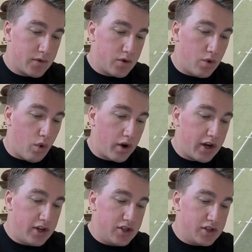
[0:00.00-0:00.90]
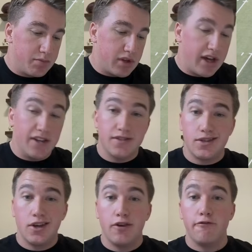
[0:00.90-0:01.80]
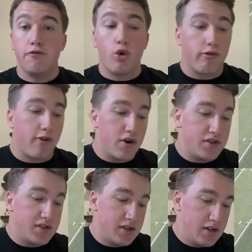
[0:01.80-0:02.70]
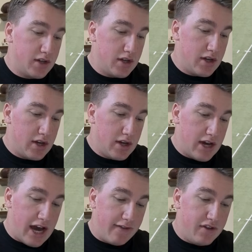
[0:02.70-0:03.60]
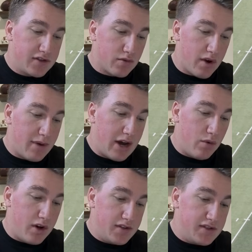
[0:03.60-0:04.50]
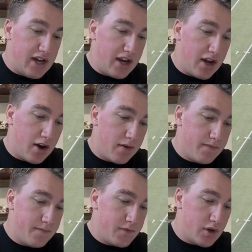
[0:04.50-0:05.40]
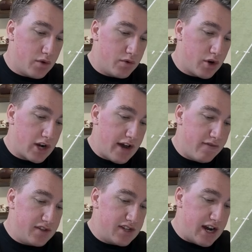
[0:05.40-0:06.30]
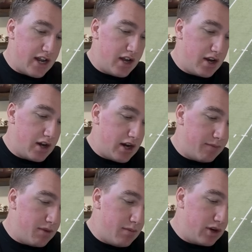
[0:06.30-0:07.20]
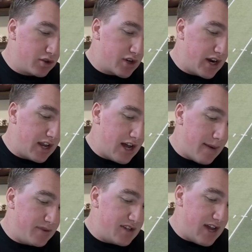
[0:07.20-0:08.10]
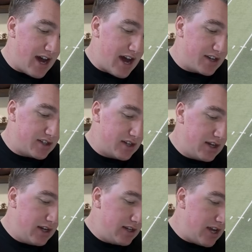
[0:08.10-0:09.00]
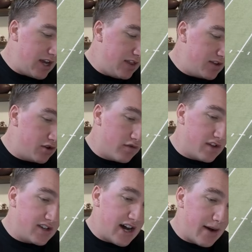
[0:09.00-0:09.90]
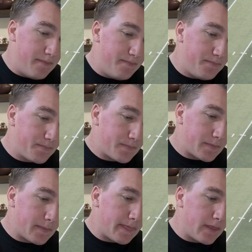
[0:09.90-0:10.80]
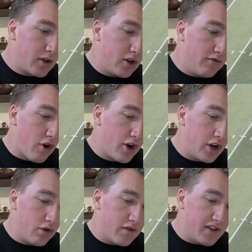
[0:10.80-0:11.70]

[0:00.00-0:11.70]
Oregon just plays 4 verts out of this 3-by-1 set here. So you're going to have this tight end up the middle trying to get opposite hash, taking this over the top, converting over the